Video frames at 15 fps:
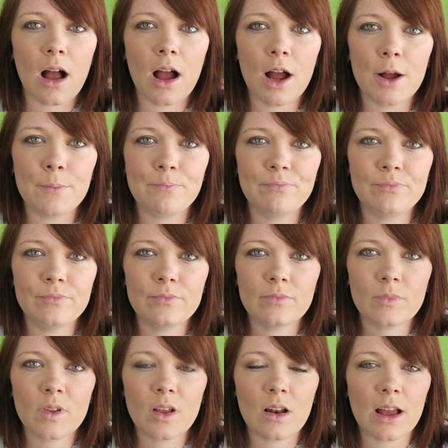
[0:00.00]
um,
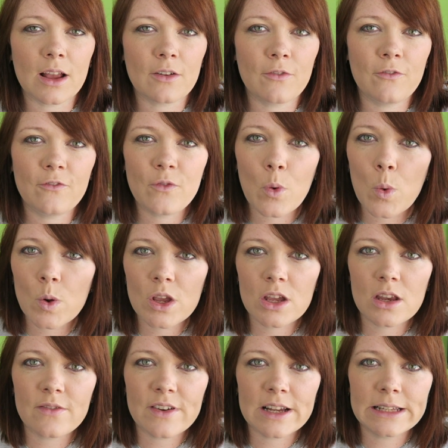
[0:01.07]
like four
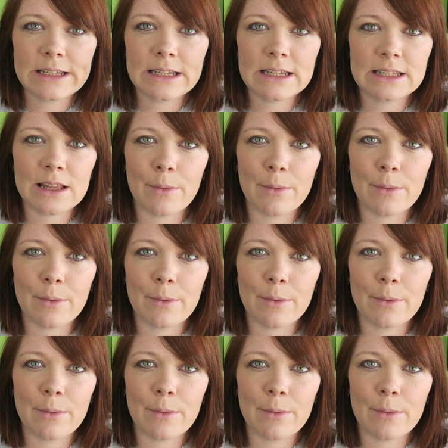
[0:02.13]
universities